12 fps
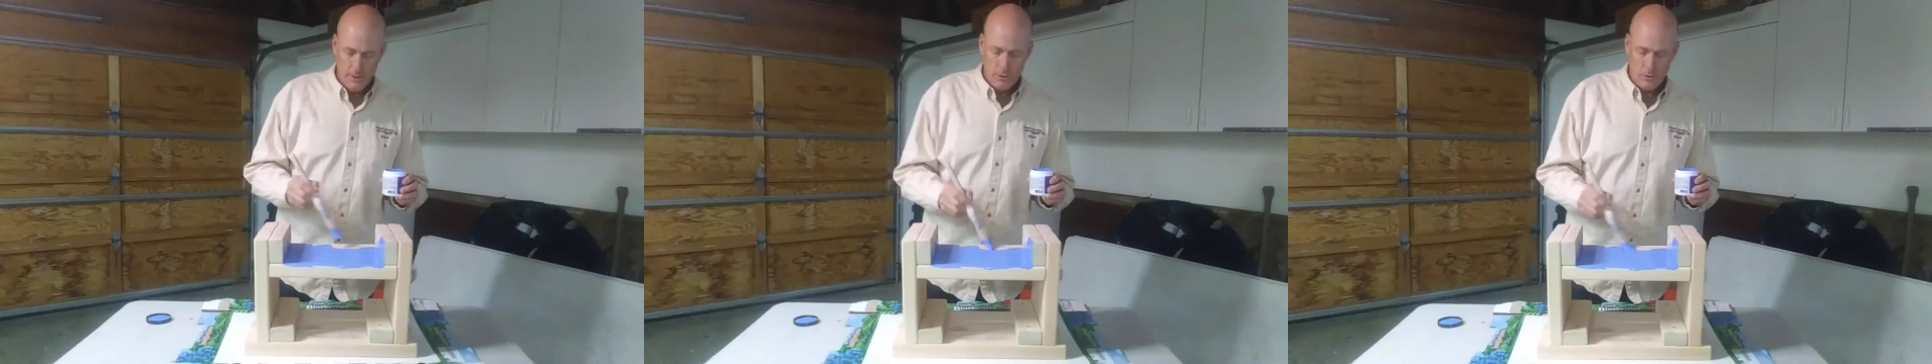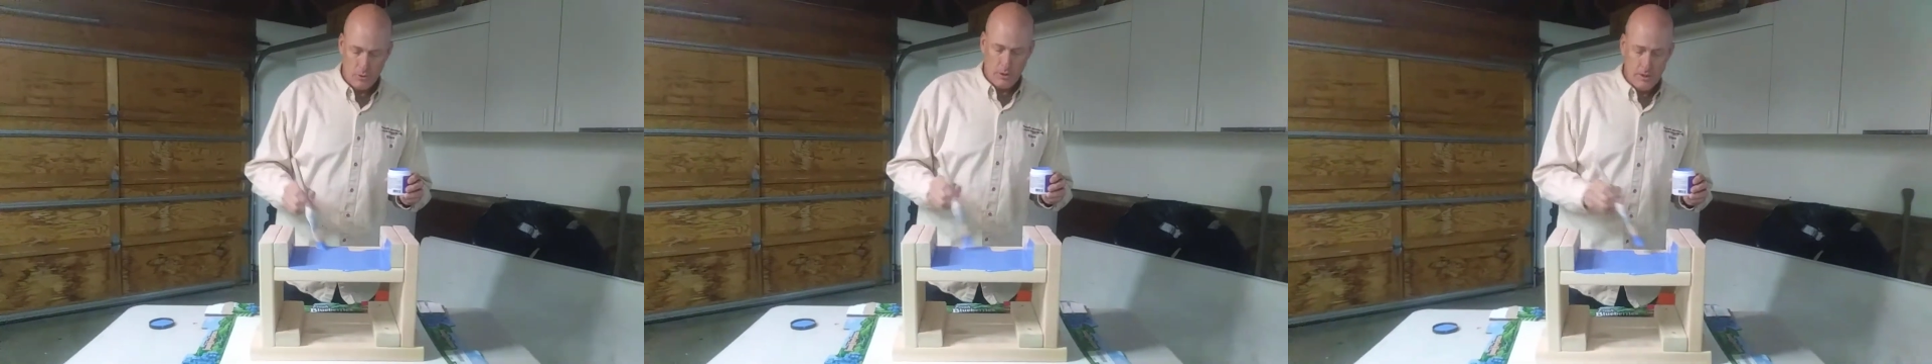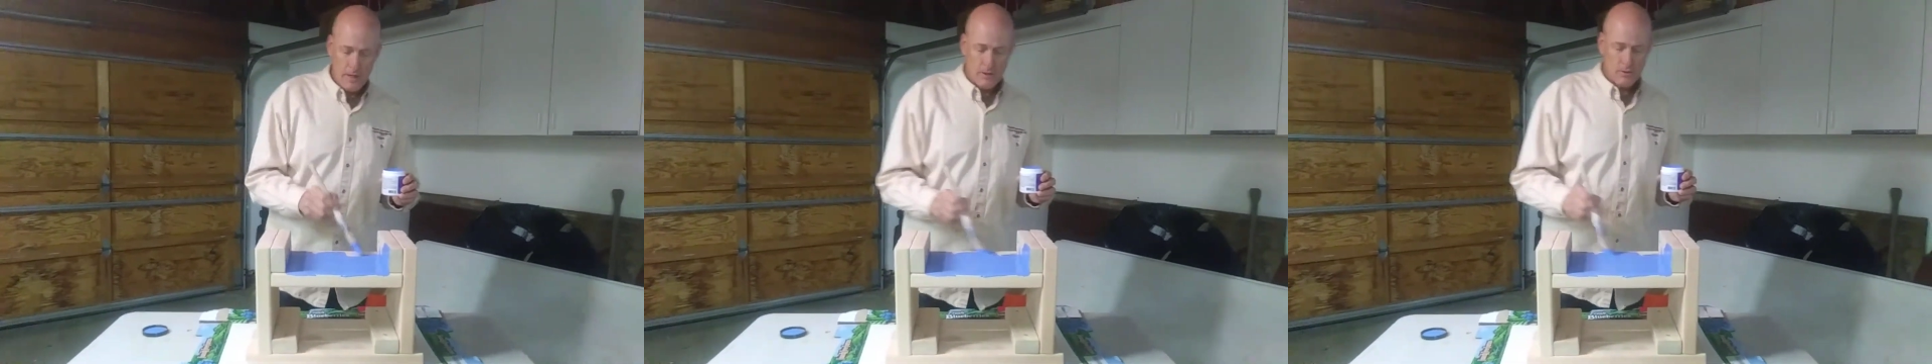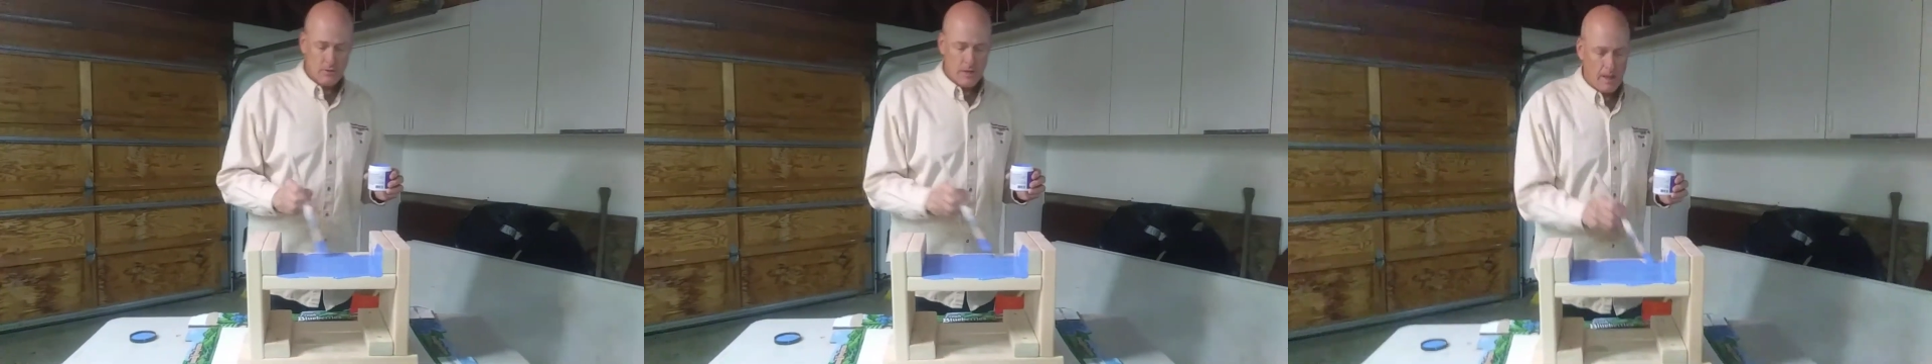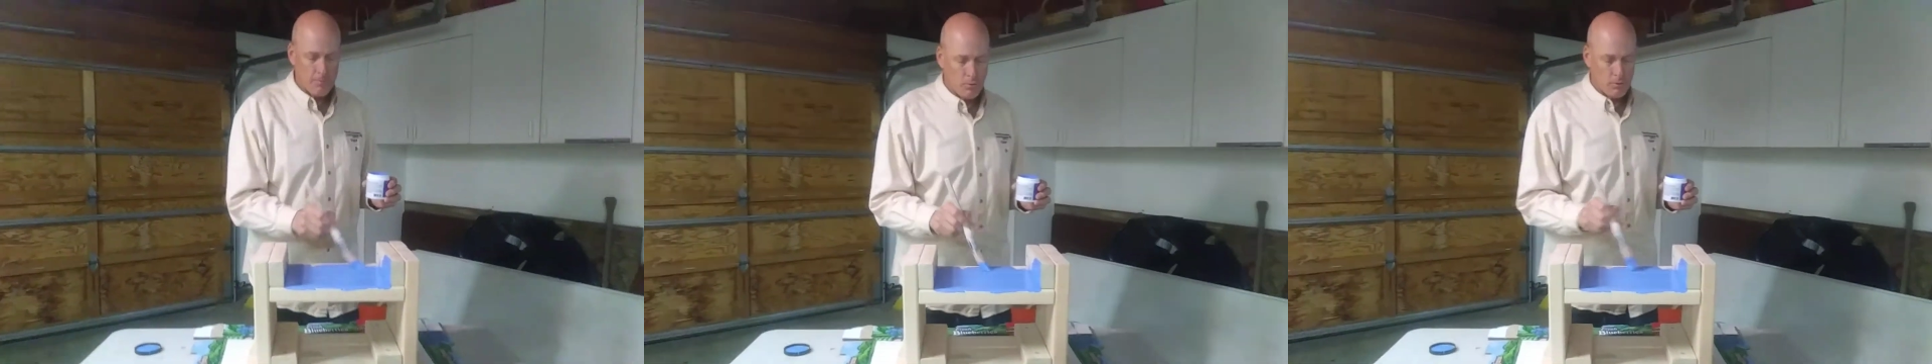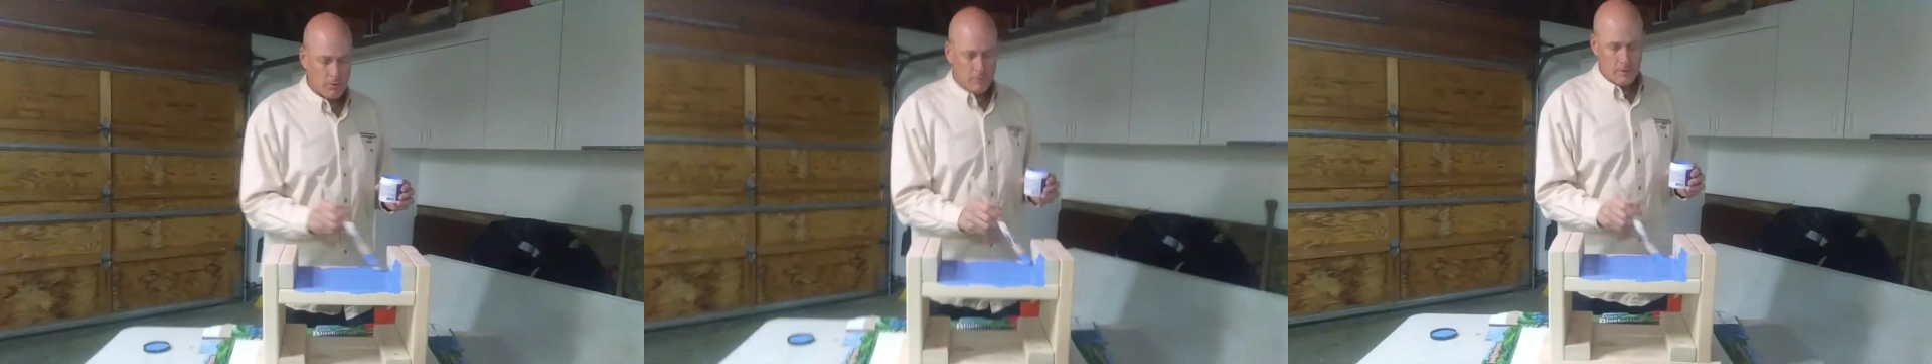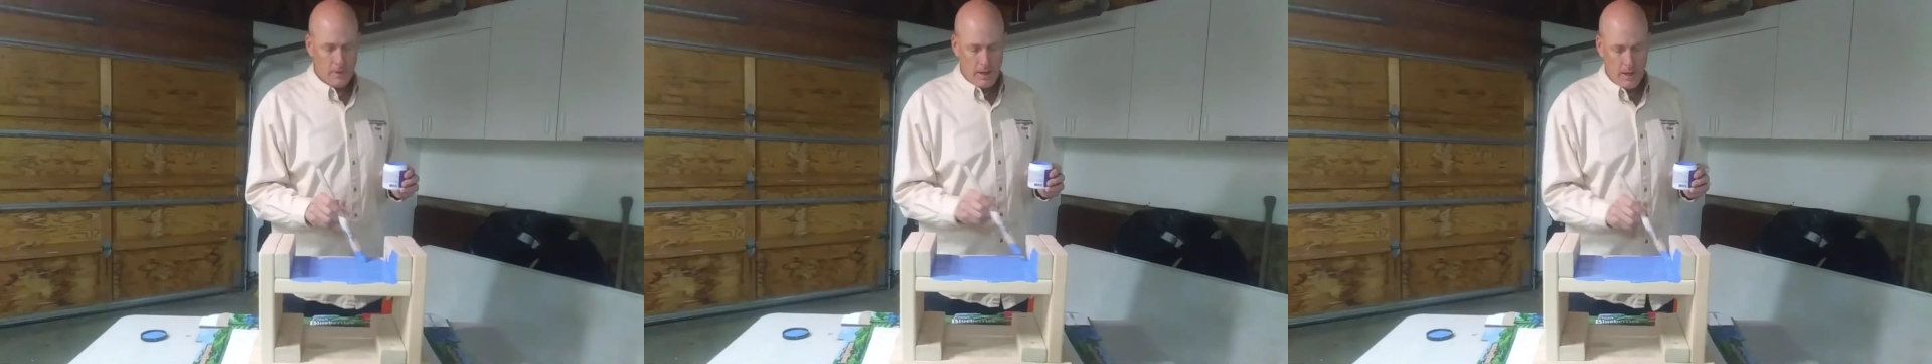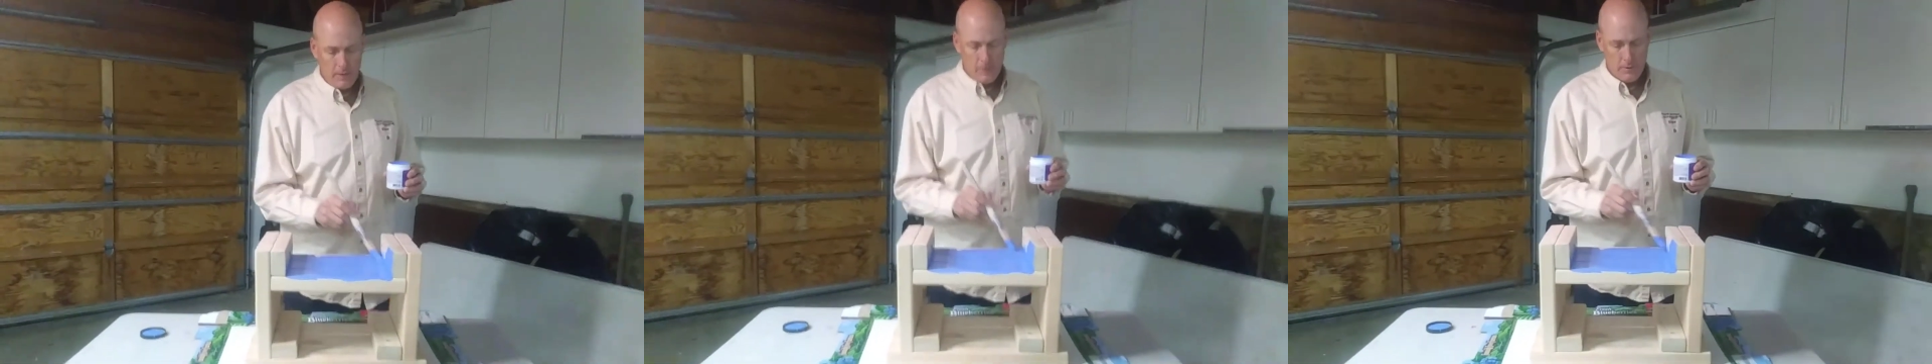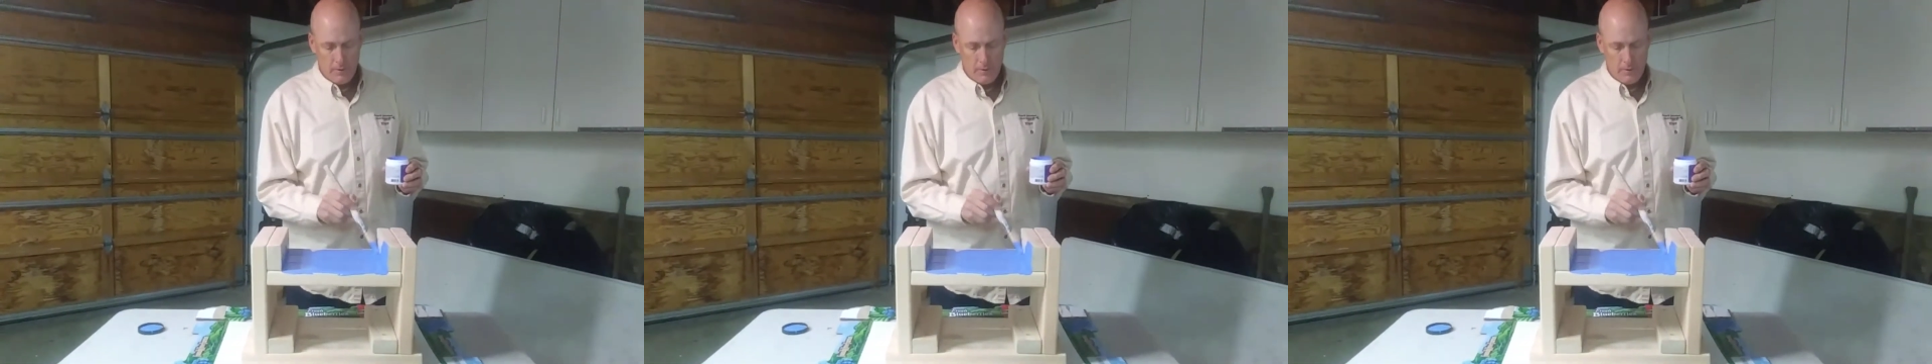So get that sample can